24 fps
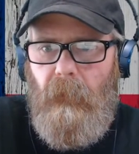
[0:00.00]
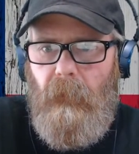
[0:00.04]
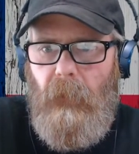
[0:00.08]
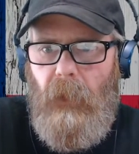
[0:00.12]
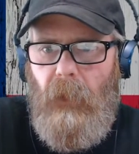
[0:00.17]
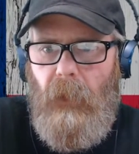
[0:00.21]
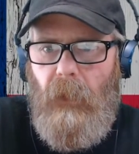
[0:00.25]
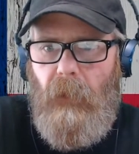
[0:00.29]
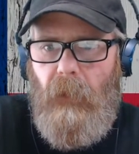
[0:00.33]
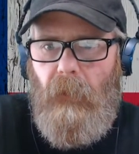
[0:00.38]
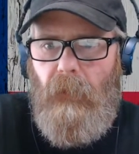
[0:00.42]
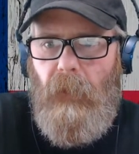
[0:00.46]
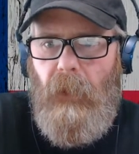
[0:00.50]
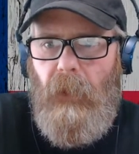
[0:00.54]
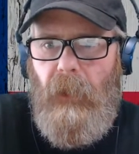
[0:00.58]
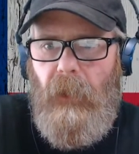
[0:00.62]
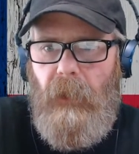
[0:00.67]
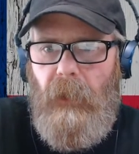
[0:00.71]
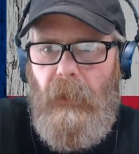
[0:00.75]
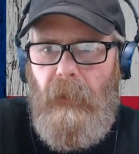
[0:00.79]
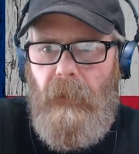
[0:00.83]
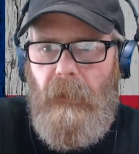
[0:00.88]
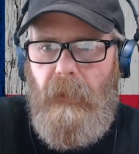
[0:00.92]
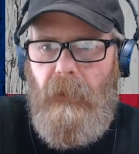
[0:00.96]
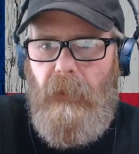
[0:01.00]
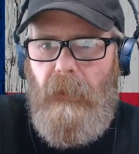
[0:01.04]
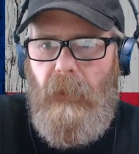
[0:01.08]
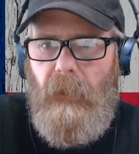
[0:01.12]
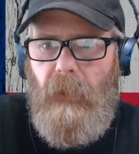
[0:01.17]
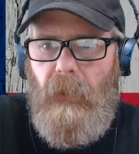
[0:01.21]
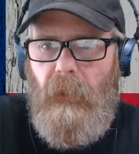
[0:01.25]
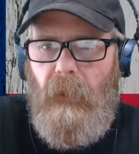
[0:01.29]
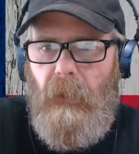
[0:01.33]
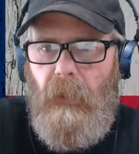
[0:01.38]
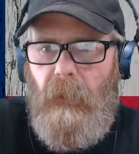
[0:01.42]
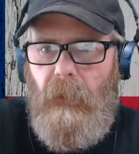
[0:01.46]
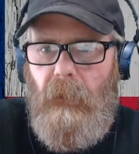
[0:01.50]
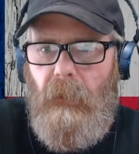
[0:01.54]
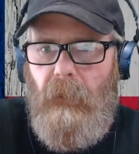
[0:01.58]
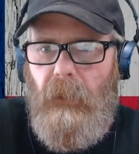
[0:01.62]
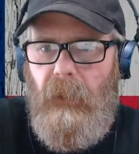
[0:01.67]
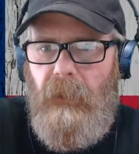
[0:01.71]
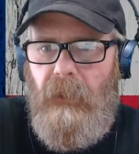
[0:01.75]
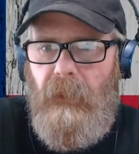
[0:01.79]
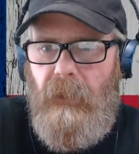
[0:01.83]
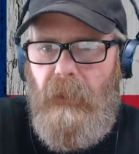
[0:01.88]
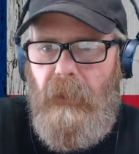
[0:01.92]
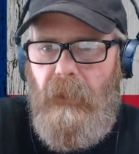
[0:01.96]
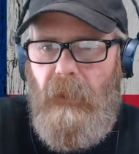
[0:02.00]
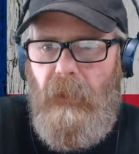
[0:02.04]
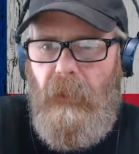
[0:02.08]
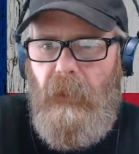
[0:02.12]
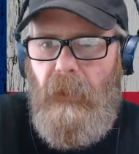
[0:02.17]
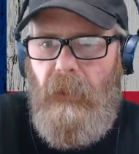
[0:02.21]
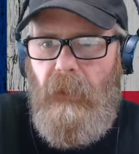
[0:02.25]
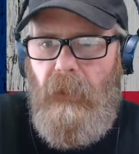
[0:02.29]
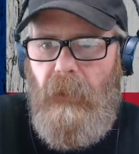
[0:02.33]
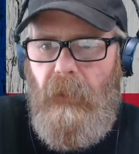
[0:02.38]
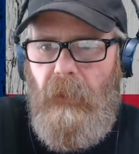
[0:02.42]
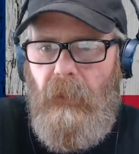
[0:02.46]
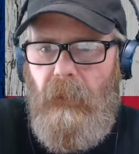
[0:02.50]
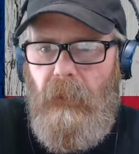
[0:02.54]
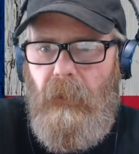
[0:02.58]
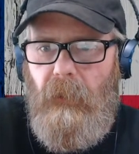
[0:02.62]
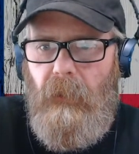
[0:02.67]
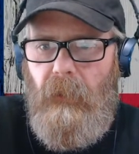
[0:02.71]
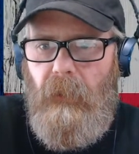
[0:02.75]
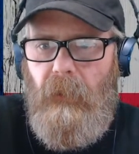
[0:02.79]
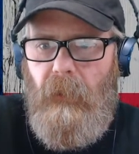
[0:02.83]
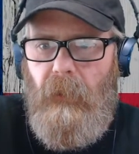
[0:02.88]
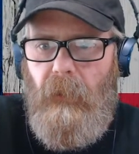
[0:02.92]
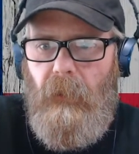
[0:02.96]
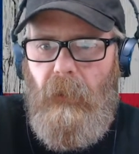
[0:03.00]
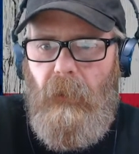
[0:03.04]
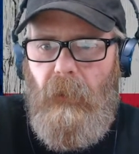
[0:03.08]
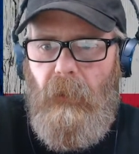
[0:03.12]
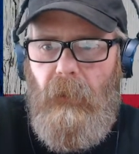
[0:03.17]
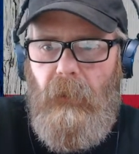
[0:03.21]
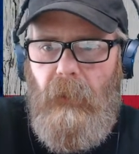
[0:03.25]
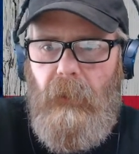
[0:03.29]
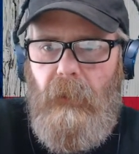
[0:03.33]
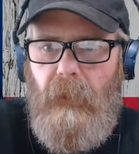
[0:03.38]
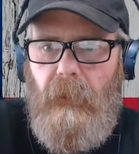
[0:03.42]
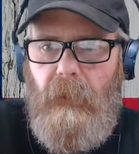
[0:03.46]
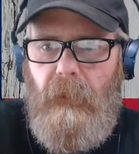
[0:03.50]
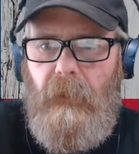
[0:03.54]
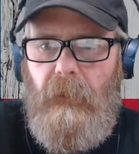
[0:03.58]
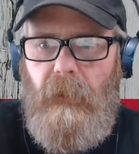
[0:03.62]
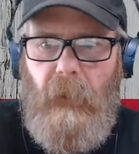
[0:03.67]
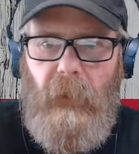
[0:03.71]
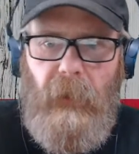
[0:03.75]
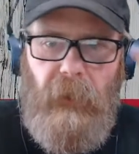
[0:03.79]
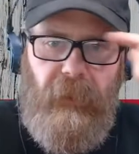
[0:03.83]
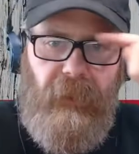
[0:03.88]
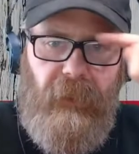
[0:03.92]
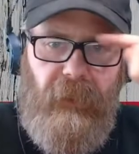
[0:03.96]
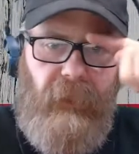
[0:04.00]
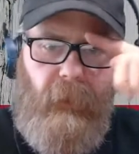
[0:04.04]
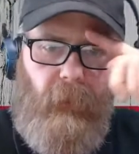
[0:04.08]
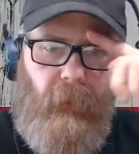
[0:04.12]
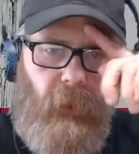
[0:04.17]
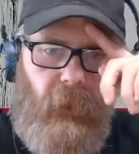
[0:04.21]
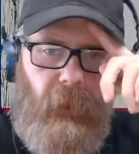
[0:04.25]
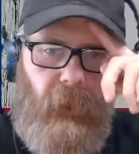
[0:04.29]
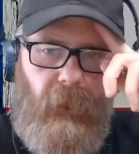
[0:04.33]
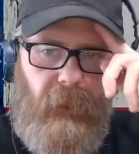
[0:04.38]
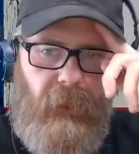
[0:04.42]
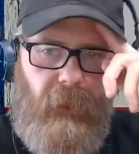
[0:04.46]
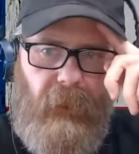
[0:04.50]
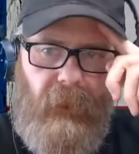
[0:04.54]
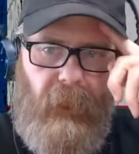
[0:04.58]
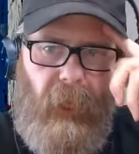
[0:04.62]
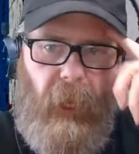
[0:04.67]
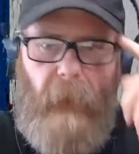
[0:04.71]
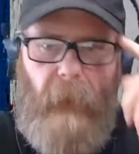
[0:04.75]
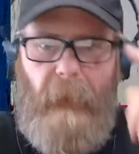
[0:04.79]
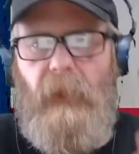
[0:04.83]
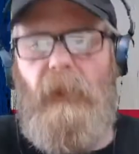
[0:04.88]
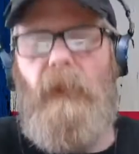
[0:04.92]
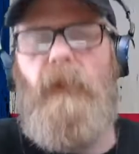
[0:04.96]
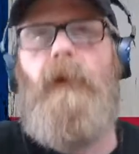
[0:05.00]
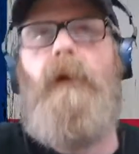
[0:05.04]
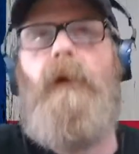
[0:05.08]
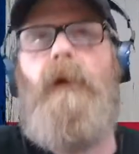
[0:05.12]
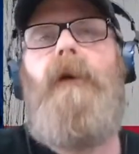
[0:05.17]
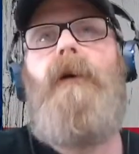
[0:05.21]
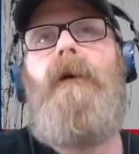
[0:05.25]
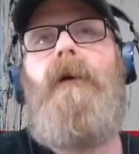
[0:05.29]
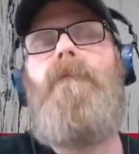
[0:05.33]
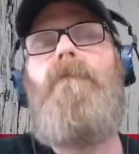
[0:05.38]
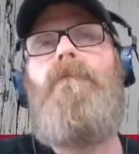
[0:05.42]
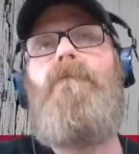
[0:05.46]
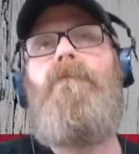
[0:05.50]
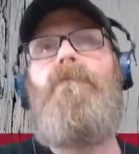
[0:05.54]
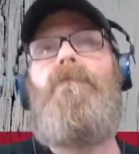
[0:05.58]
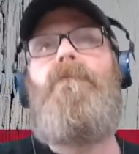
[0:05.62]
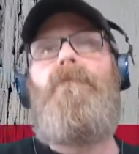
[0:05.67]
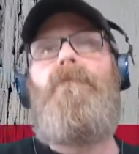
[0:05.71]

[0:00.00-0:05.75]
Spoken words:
right. So let's see. What else is happening. I